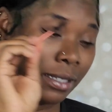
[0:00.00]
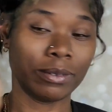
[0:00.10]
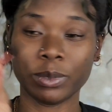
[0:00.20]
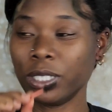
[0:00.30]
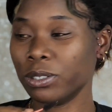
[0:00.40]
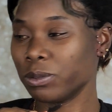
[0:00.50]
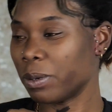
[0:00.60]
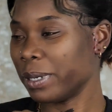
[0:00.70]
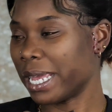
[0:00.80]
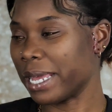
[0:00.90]
we use what
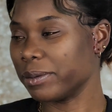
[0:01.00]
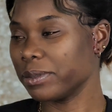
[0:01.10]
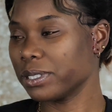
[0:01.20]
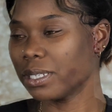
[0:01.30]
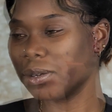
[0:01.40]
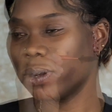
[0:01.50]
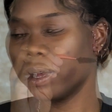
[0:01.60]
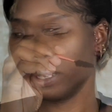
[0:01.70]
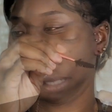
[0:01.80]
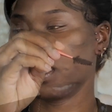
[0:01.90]
we got. So
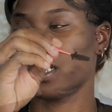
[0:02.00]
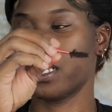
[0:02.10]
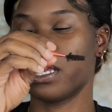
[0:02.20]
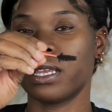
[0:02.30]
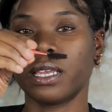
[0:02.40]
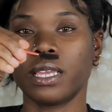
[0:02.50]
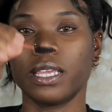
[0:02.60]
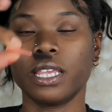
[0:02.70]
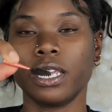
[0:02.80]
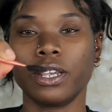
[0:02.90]
y'all,
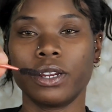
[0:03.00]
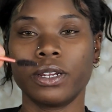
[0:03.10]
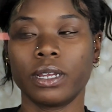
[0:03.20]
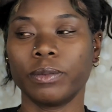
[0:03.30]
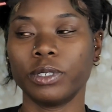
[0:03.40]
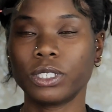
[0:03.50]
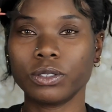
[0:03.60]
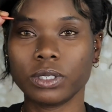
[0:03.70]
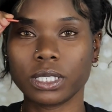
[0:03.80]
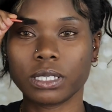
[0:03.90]
here I'm just
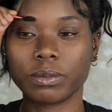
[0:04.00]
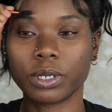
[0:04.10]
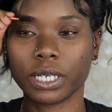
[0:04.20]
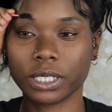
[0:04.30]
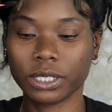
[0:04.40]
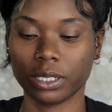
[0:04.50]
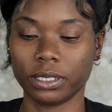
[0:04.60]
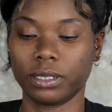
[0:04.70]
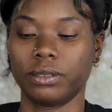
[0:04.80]
use this brush.